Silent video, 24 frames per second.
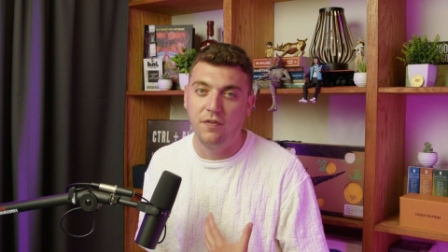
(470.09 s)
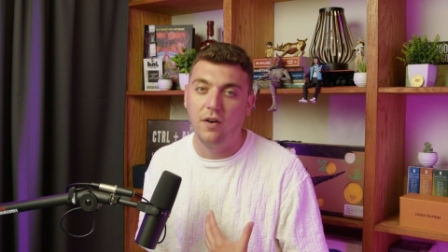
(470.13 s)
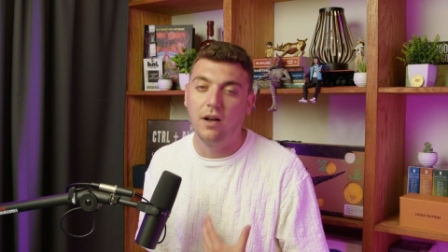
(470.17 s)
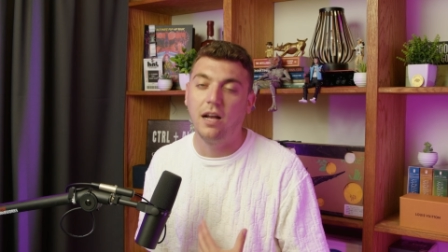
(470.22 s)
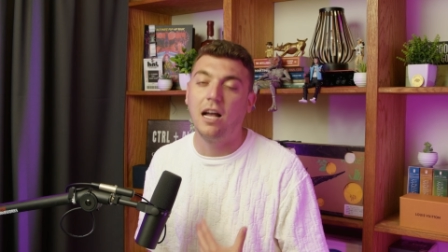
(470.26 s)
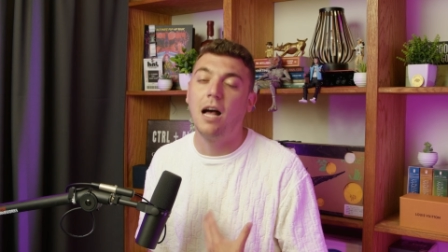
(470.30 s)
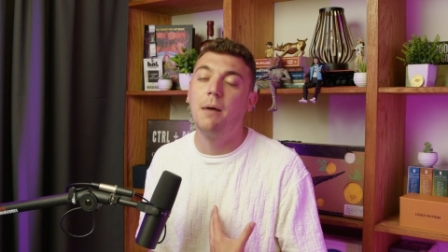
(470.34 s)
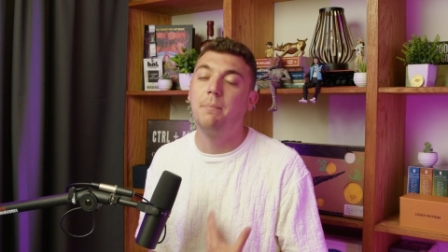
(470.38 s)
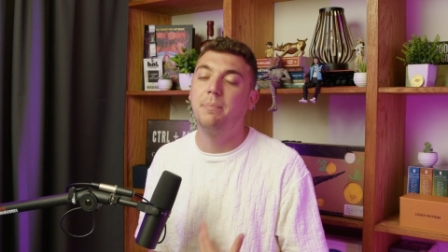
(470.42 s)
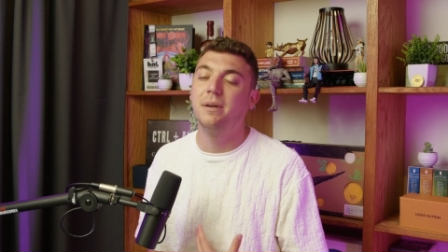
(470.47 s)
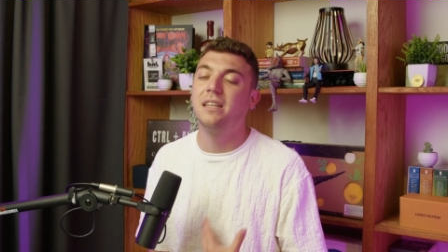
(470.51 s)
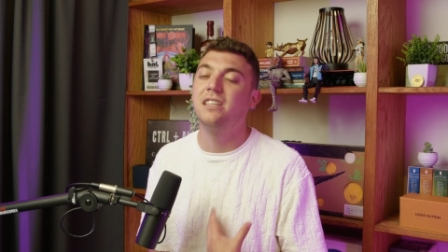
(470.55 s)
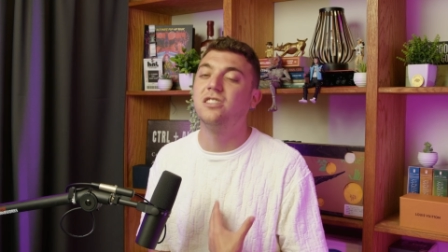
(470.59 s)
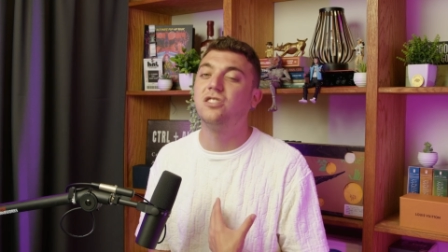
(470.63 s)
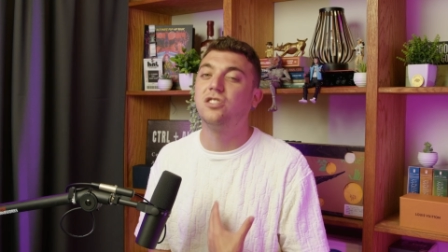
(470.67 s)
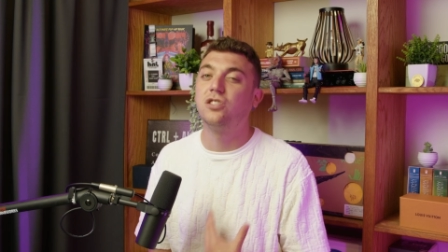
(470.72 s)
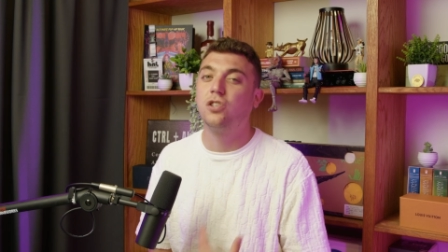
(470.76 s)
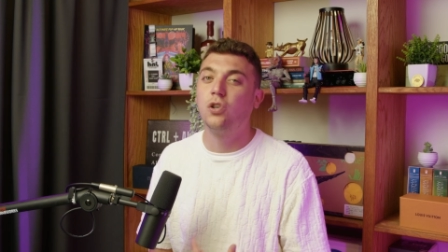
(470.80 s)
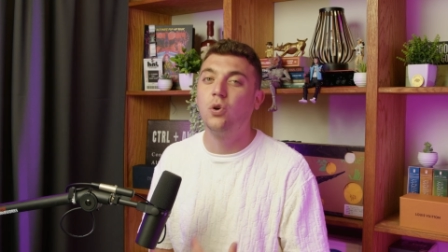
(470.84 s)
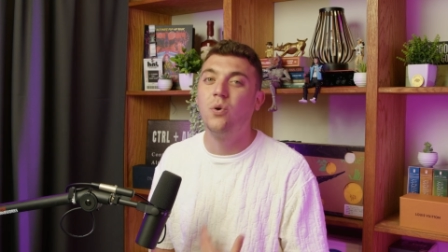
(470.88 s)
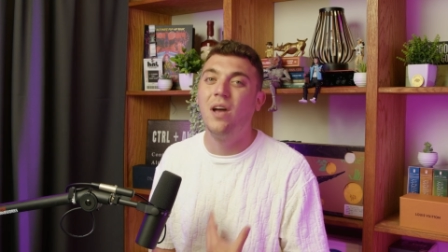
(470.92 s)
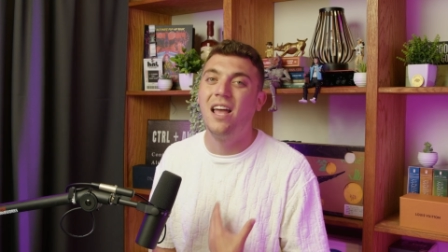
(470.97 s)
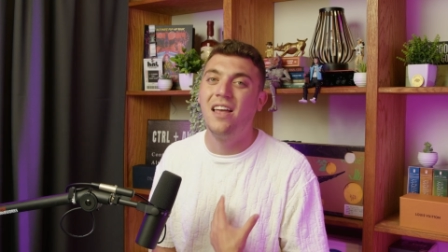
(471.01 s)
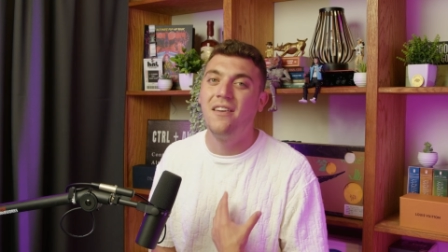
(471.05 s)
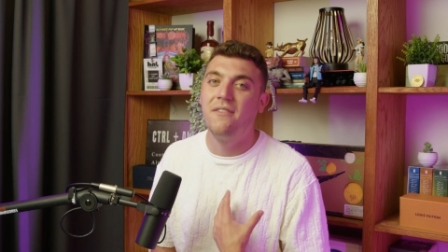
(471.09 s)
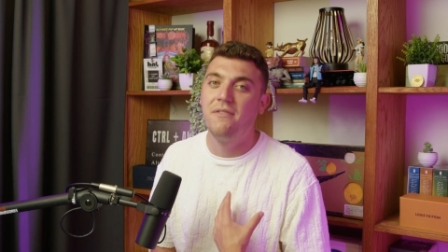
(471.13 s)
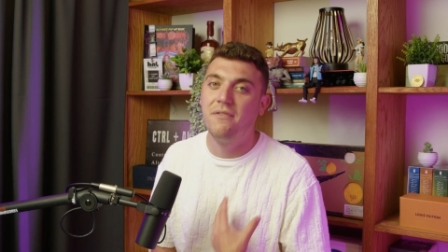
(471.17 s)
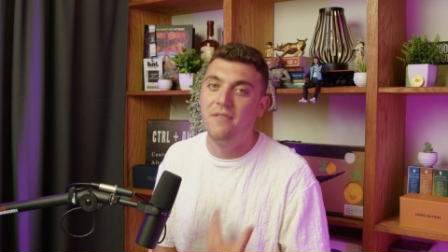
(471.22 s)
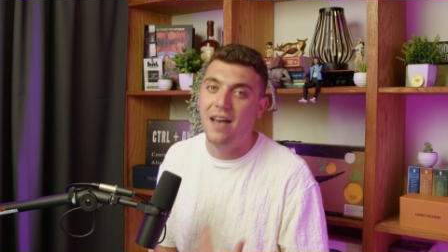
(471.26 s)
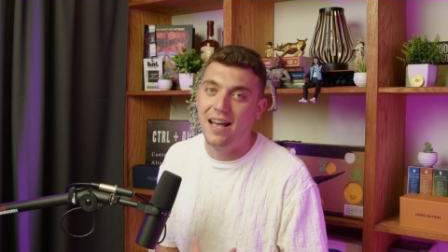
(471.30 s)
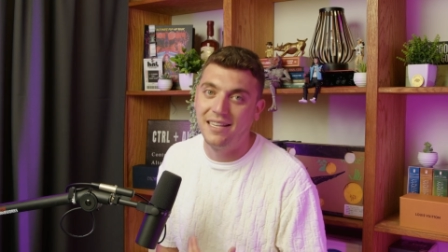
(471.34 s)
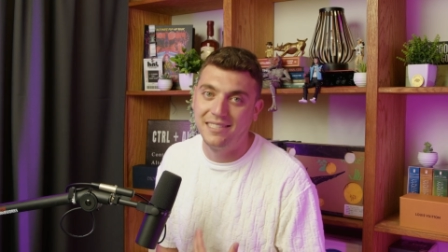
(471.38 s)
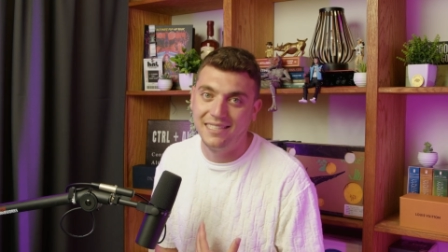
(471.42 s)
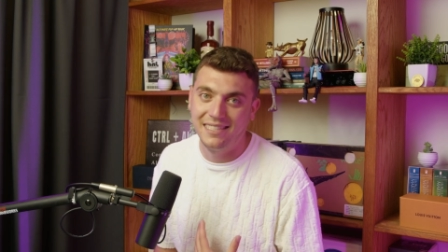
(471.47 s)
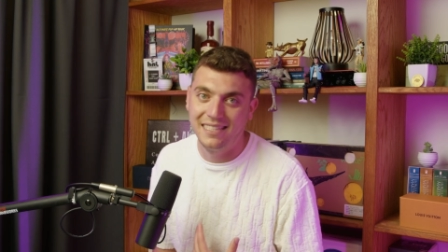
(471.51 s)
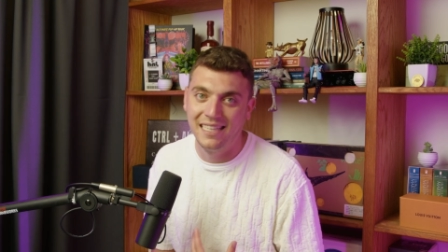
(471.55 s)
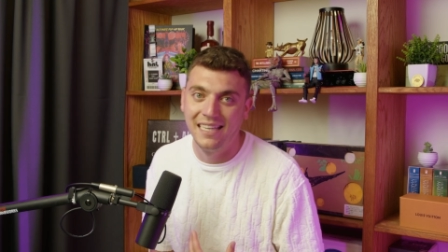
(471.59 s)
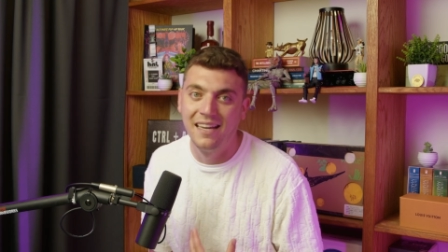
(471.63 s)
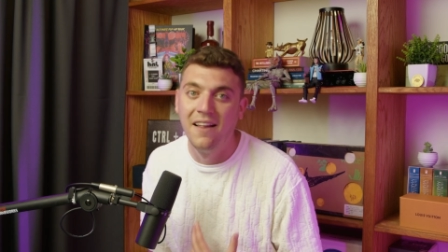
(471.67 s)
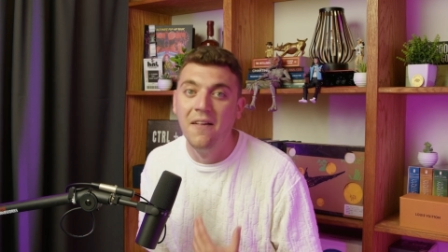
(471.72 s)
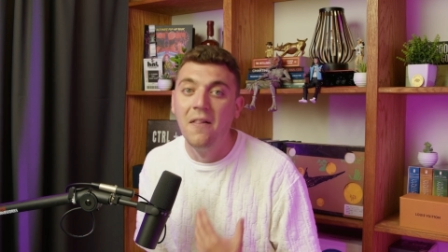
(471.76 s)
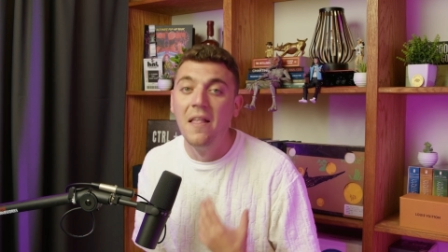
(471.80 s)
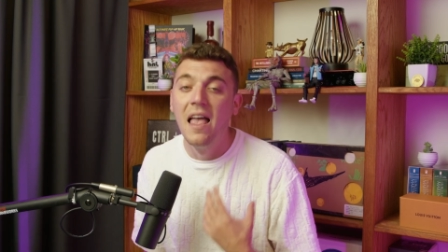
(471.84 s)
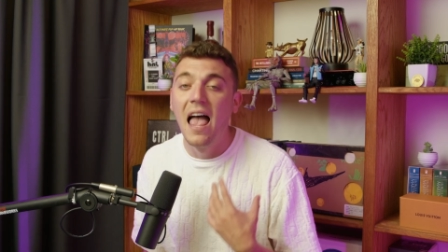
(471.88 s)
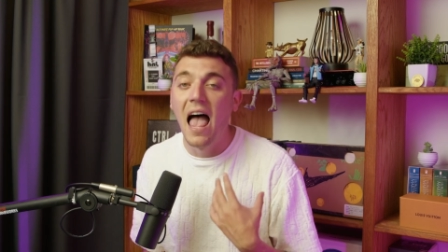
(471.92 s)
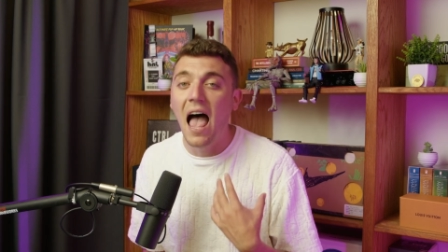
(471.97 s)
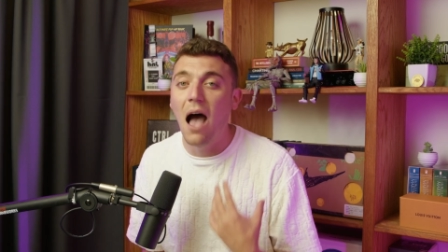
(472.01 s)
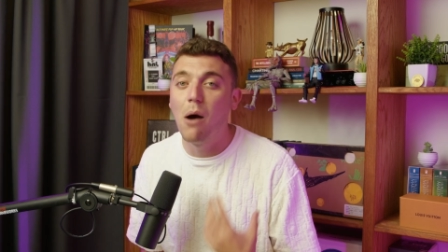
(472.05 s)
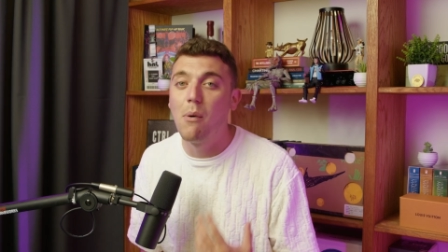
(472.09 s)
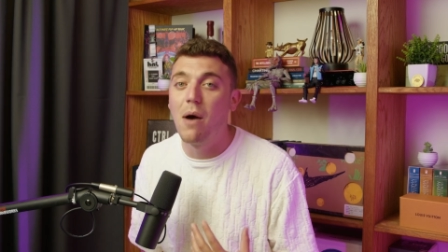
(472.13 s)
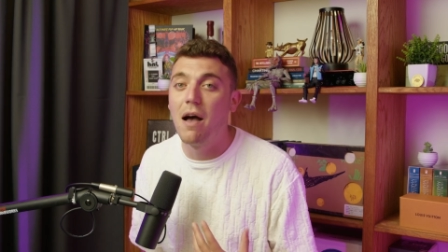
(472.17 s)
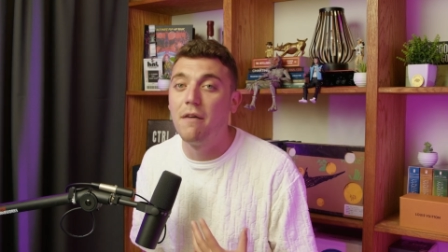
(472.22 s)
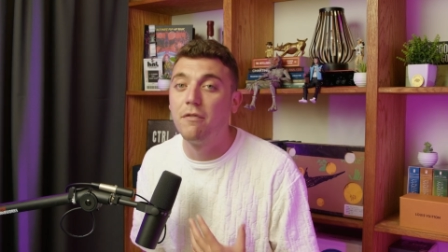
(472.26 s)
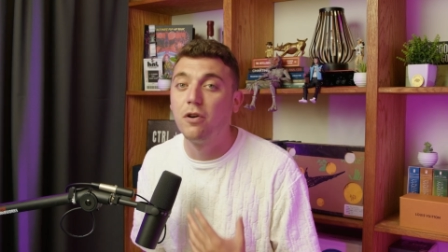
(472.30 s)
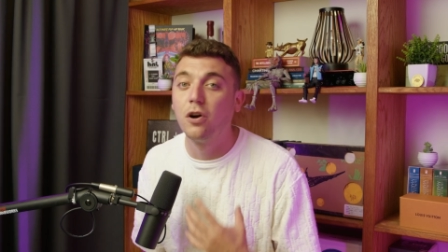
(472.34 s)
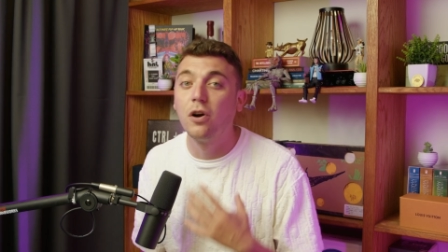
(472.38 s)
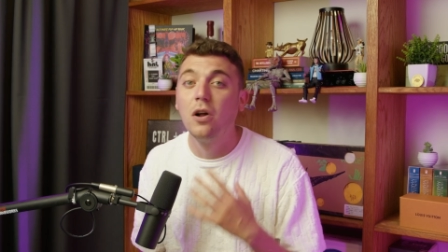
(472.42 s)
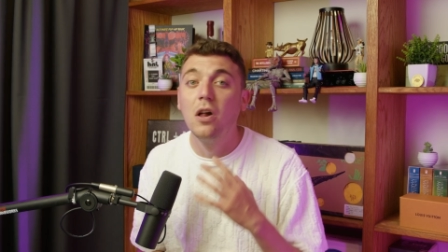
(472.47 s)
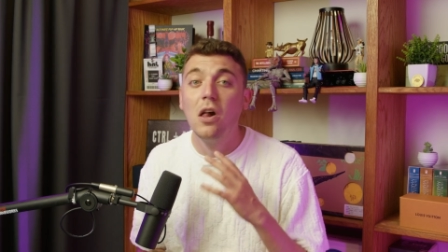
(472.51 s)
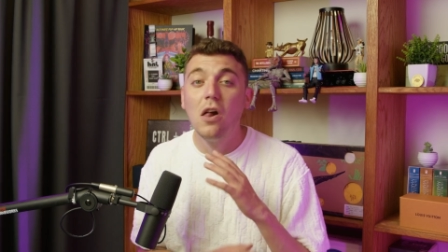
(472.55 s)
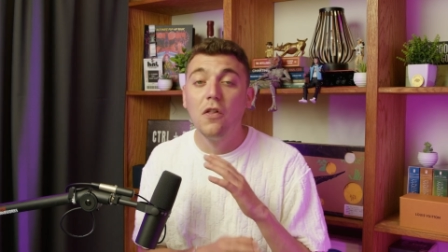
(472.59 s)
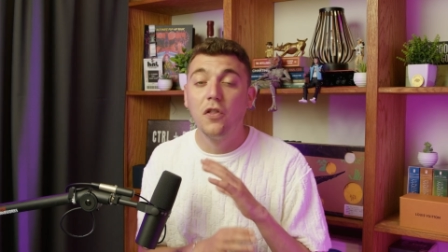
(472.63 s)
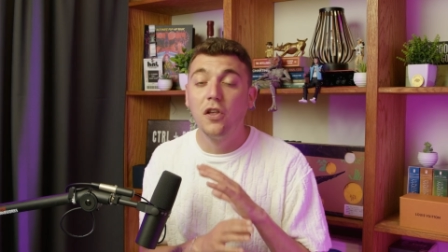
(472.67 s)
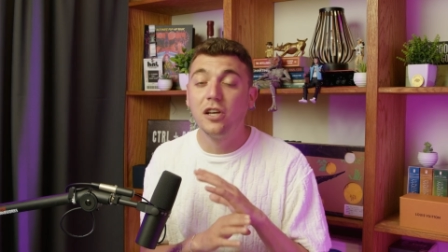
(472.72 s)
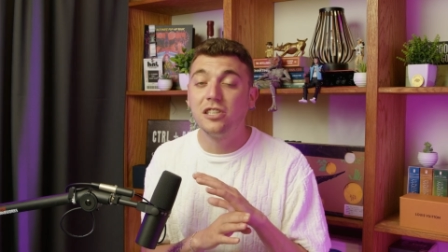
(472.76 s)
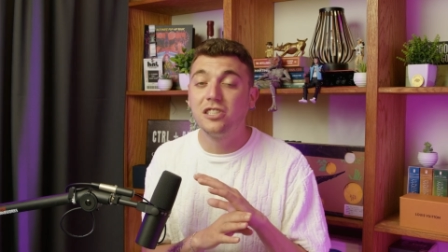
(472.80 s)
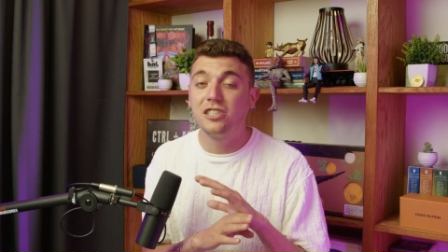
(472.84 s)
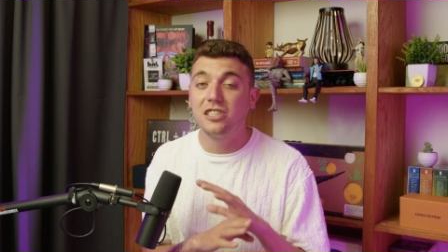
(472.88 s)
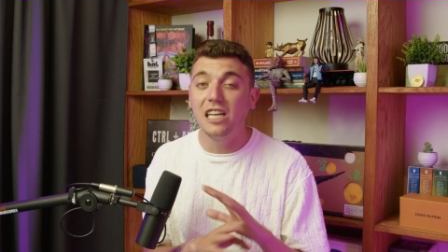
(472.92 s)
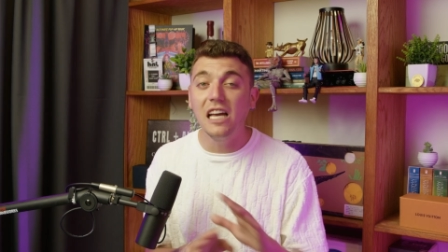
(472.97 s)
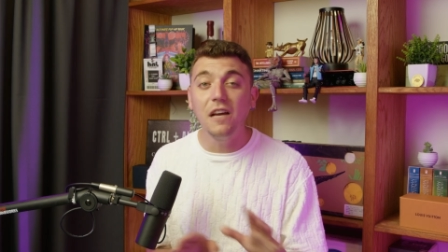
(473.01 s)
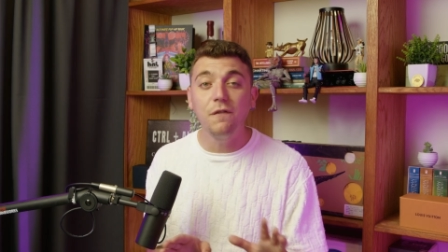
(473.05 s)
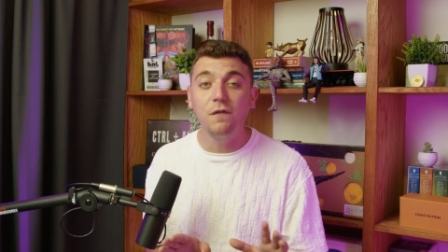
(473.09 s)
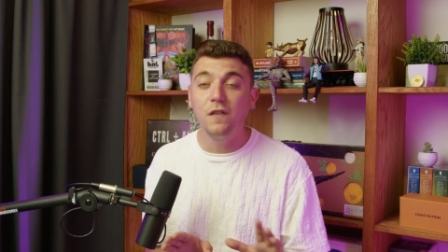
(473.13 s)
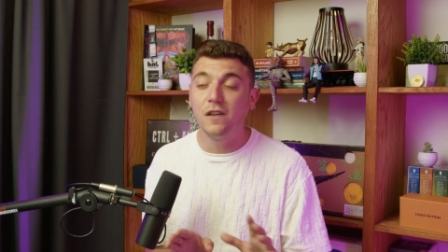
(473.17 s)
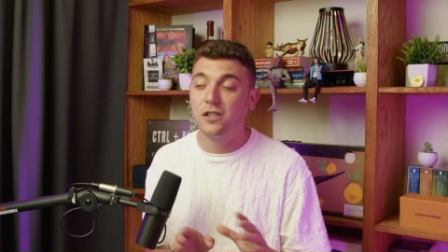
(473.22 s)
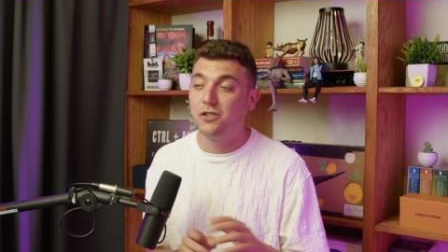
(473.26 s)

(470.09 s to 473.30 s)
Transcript: companies to invest in. However, the safest